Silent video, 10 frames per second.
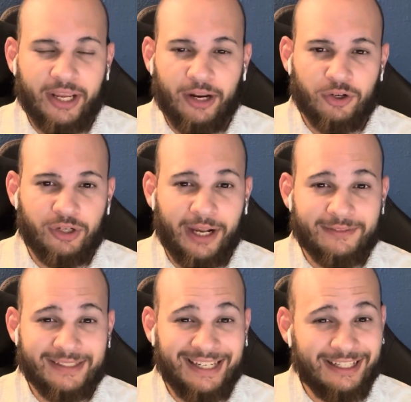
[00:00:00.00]

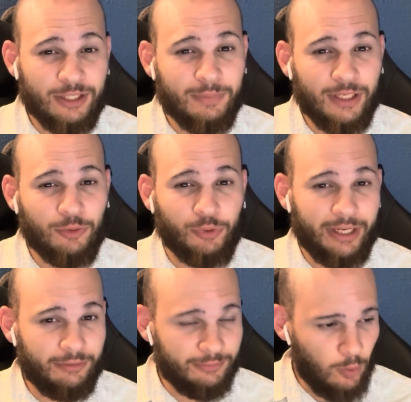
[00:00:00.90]
aircrafts needed to be
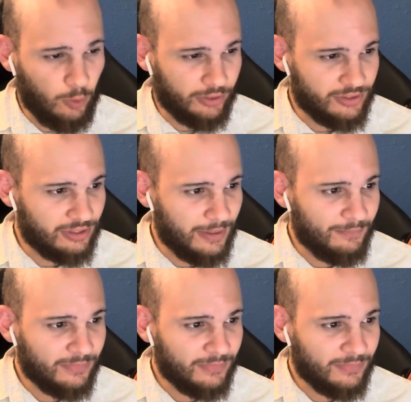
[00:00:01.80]
reinforced.